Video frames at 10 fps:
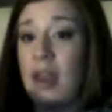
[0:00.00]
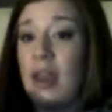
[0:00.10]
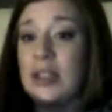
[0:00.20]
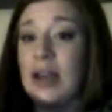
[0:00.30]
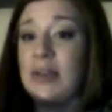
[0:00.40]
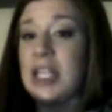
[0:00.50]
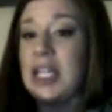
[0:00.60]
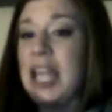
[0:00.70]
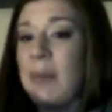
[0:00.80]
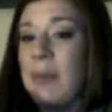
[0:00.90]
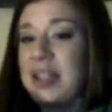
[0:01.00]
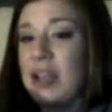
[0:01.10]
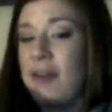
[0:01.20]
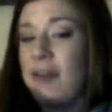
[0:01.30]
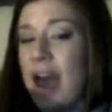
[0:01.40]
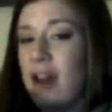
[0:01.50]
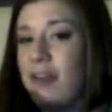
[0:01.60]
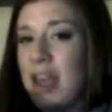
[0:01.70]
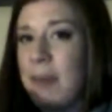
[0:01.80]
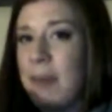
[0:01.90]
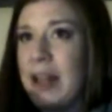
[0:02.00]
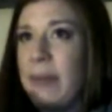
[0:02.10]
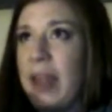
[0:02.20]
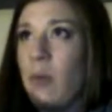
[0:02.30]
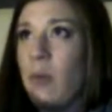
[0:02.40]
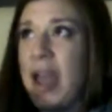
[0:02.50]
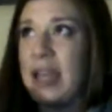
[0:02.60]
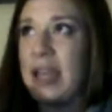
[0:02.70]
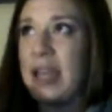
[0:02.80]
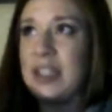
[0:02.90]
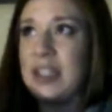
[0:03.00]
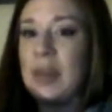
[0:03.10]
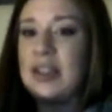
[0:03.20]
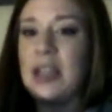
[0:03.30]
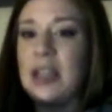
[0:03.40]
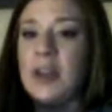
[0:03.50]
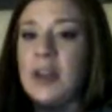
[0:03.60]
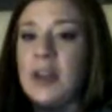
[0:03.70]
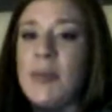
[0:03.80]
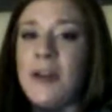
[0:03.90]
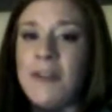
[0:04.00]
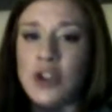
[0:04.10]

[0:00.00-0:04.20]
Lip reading: So I was going to take myself out of it, but then I'm like, wait, some of this stuff could be beneficial.